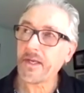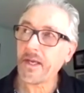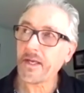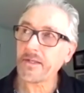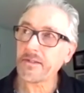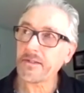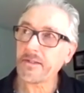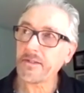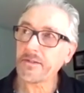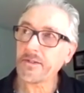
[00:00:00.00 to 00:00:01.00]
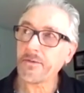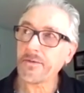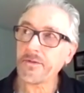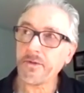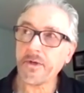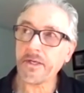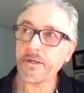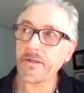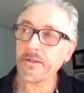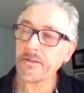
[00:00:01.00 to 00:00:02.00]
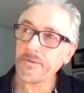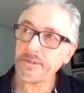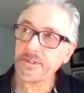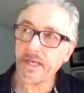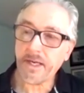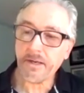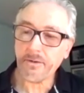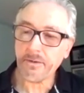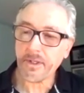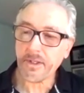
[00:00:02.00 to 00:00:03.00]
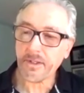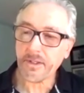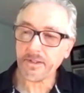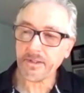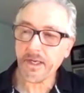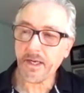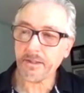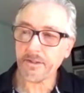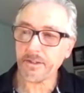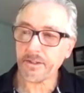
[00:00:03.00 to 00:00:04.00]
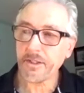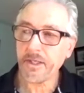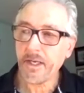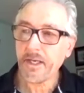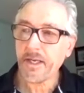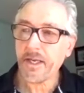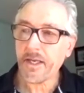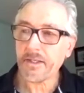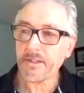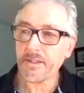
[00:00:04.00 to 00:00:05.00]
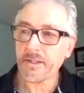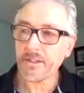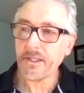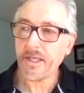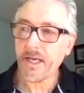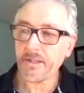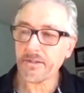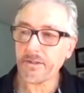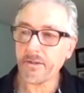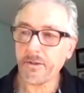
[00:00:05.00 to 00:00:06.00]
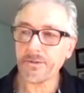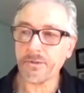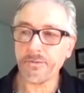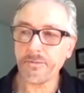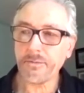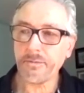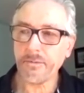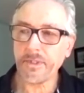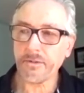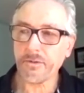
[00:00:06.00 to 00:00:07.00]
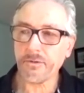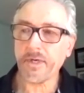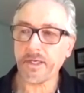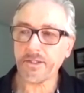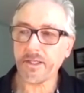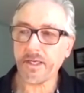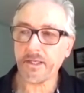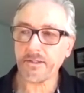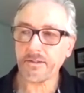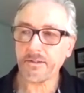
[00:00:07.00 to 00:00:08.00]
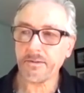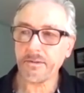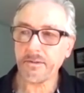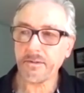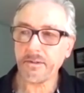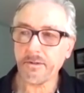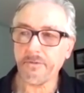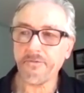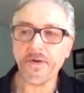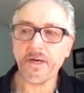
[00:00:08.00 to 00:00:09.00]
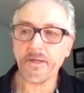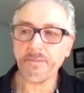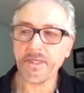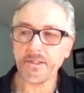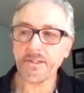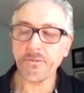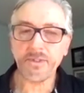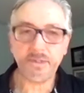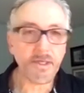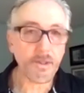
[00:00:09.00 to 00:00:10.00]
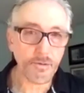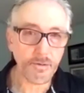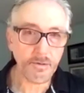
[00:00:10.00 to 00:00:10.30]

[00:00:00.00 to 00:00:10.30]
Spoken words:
And so the daughter was now in college, and she holds a real grudge against her father because he wasn't there.